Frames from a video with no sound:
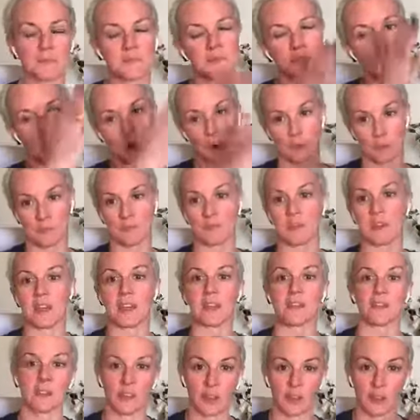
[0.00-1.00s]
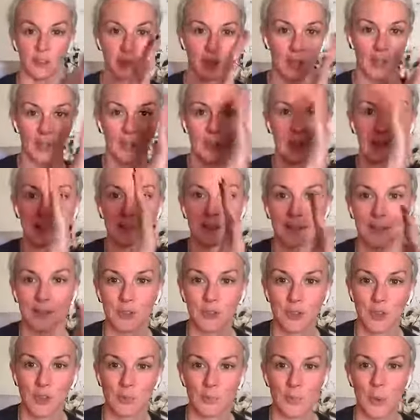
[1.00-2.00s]
you know, the, the Nicola
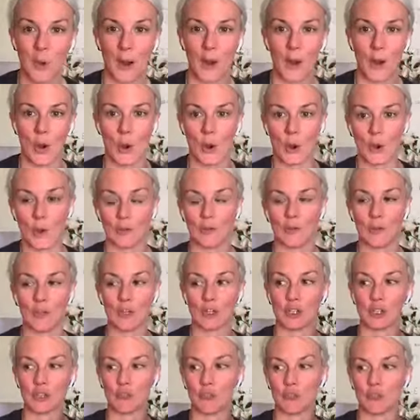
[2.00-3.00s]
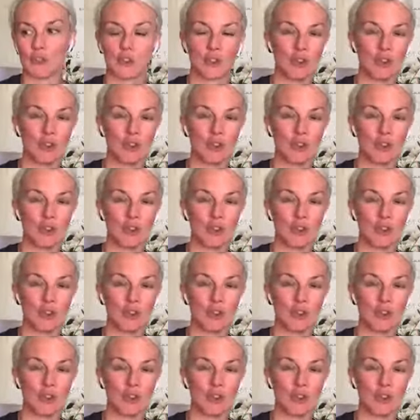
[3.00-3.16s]
2.0 version,